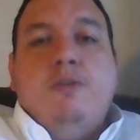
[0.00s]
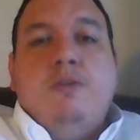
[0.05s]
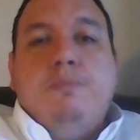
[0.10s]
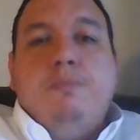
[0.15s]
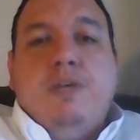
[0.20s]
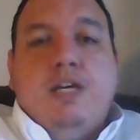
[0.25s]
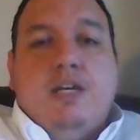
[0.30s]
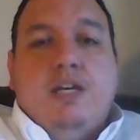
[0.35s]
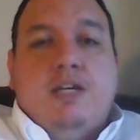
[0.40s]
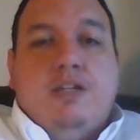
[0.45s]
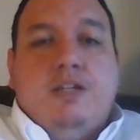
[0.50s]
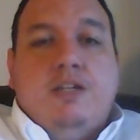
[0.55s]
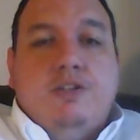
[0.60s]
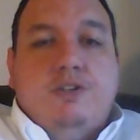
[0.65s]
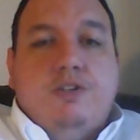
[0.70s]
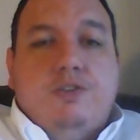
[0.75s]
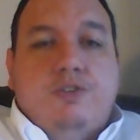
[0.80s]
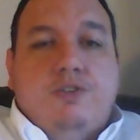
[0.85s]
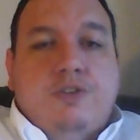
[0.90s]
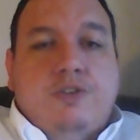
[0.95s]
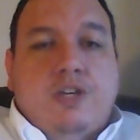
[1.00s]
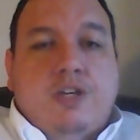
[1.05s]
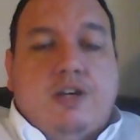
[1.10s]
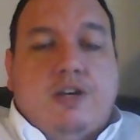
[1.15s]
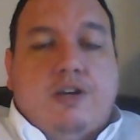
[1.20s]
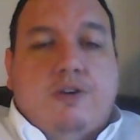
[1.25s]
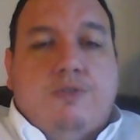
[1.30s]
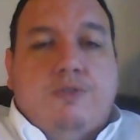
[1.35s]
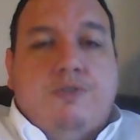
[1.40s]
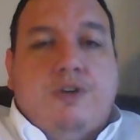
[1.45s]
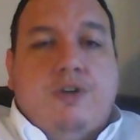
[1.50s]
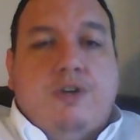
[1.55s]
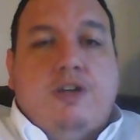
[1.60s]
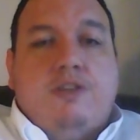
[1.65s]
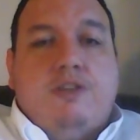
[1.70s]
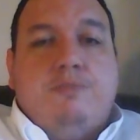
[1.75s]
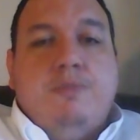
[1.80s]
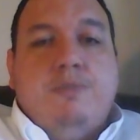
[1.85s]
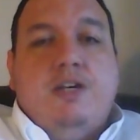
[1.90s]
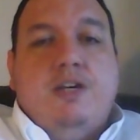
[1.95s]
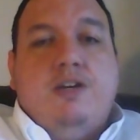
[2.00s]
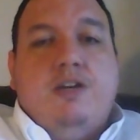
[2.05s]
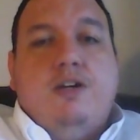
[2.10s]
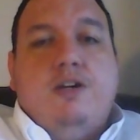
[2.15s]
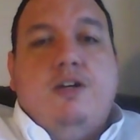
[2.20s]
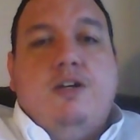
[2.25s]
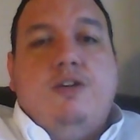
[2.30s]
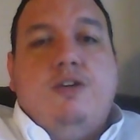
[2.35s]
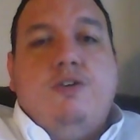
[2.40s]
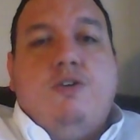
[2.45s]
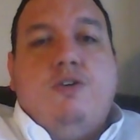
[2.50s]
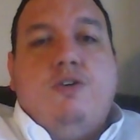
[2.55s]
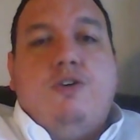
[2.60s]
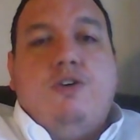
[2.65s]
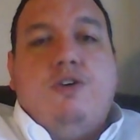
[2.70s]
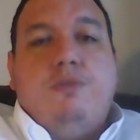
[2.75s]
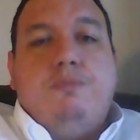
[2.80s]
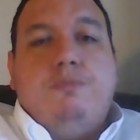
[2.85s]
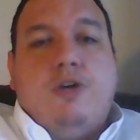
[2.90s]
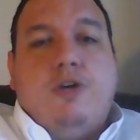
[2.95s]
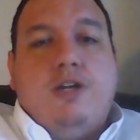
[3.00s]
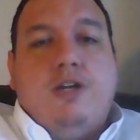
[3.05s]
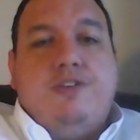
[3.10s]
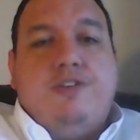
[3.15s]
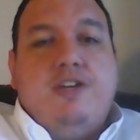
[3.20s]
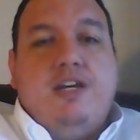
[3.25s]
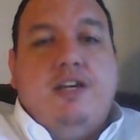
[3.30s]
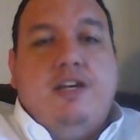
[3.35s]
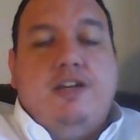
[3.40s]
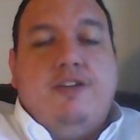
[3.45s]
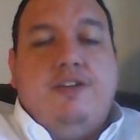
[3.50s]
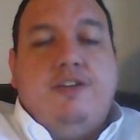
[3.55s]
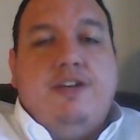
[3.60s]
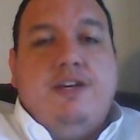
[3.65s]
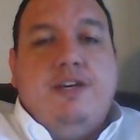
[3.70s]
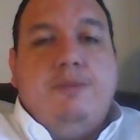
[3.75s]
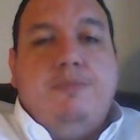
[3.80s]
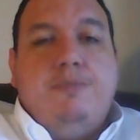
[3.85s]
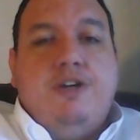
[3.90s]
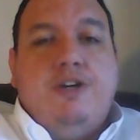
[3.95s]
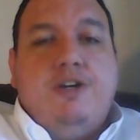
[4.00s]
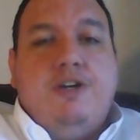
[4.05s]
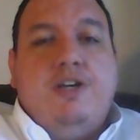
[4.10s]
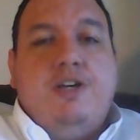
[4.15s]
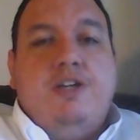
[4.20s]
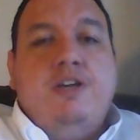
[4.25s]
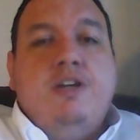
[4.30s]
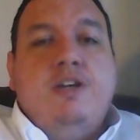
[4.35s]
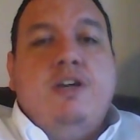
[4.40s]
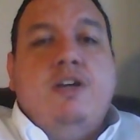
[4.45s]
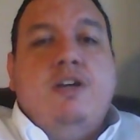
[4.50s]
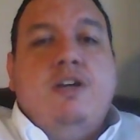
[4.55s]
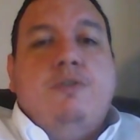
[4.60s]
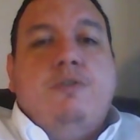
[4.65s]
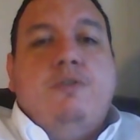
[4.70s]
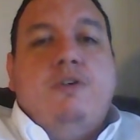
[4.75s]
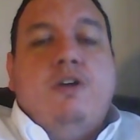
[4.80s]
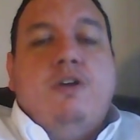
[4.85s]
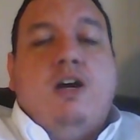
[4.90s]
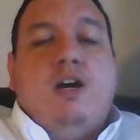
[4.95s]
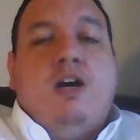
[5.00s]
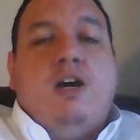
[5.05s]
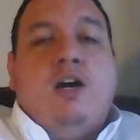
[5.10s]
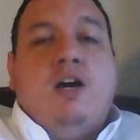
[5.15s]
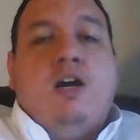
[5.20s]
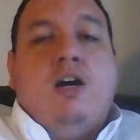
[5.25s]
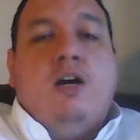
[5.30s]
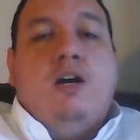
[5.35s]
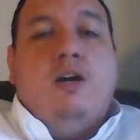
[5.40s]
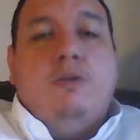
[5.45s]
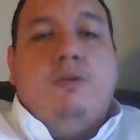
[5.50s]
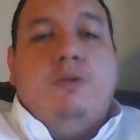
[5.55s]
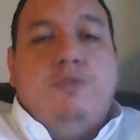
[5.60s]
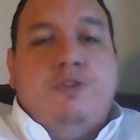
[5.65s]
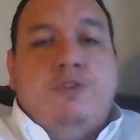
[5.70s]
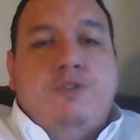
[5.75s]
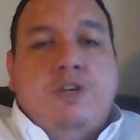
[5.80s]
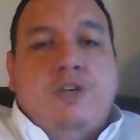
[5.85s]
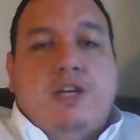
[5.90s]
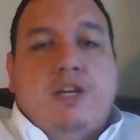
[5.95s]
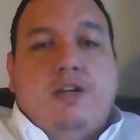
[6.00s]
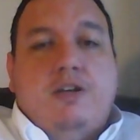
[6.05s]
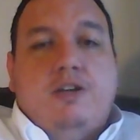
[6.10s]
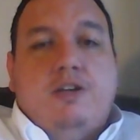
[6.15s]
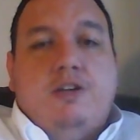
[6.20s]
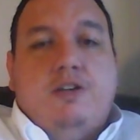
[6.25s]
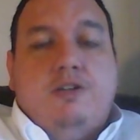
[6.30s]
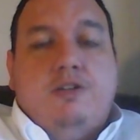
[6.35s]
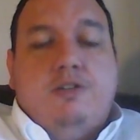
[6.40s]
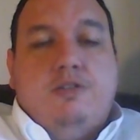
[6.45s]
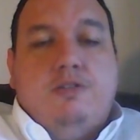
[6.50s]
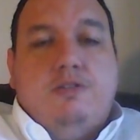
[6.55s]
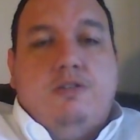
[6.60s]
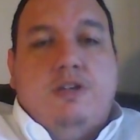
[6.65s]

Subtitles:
Men, you get a colonoscopy done or a prostate exam done, you get a